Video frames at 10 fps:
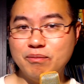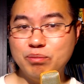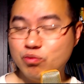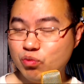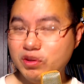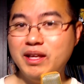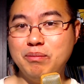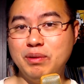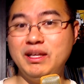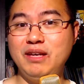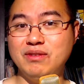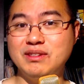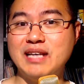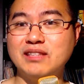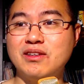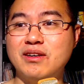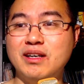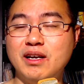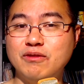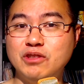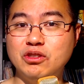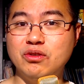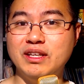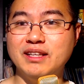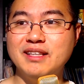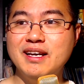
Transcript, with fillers: really believe in Zack Snyder enough to do this.